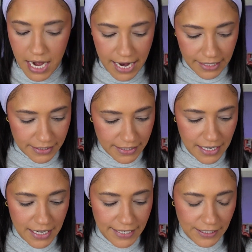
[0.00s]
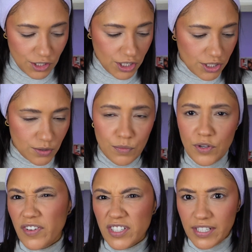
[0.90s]
Next, let's just
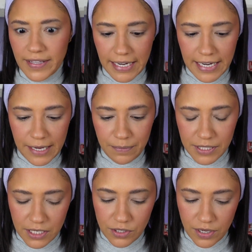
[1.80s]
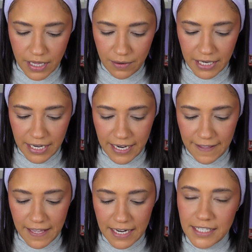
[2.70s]
move on to the lips so that we can
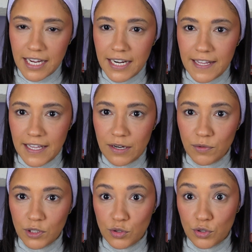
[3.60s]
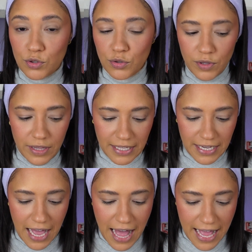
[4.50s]
get that done, and then we'll do the
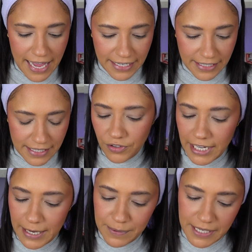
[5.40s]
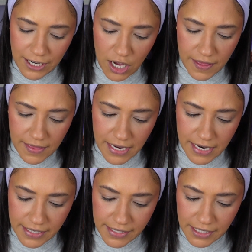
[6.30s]
eyes. For lips, I got
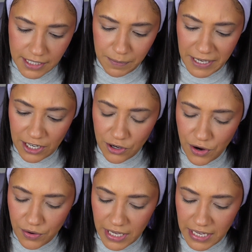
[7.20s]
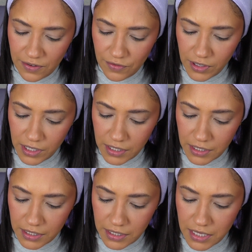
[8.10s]
this Speak No
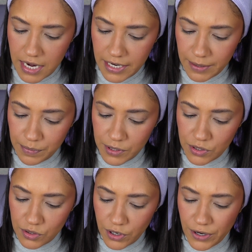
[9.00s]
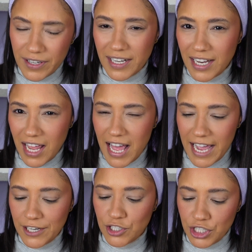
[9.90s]
Evil Lips Don't
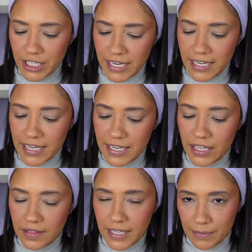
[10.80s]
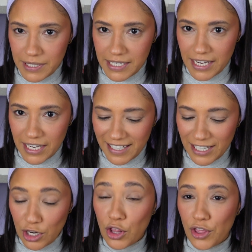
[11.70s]
Lie sheer lipstick
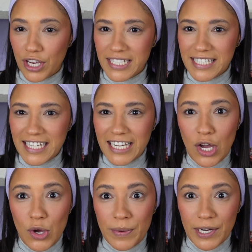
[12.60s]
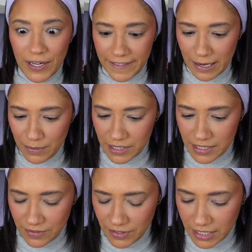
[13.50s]
in Thirsty. Oh my god, that was
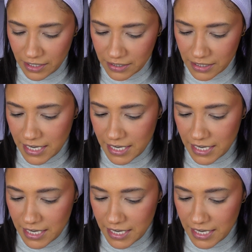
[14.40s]
difficult.